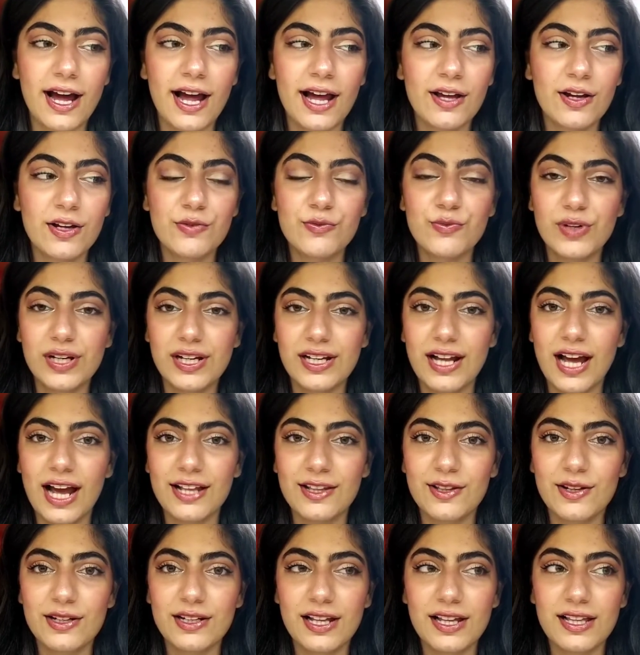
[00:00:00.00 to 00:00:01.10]
I got really,
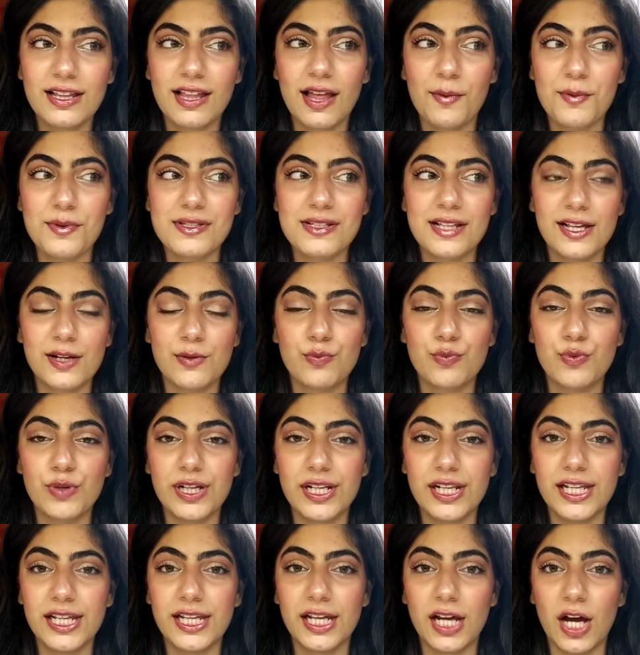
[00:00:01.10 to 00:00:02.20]
I felt like I was like
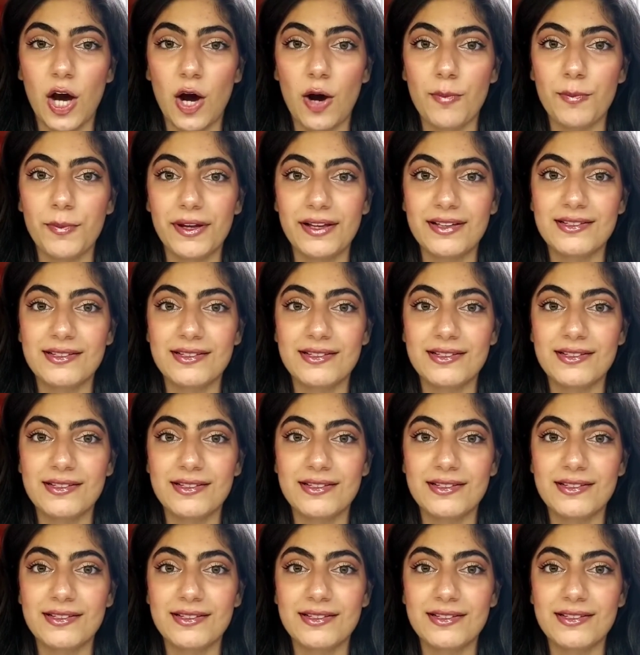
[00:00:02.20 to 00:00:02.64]
really um,